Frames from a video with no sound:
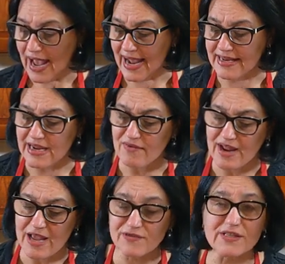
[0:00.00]
And here
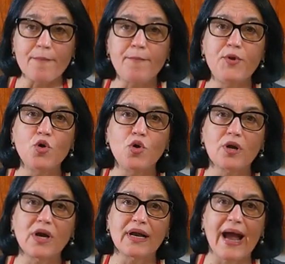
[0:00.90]
I have some
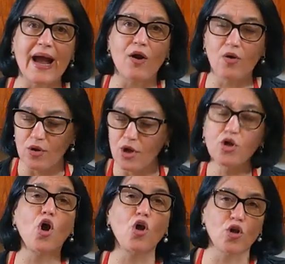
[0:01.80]
pure cacao,
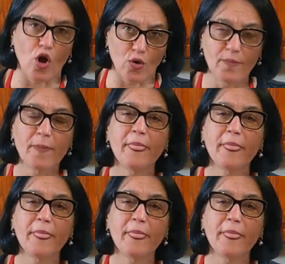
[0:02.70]
cocoa,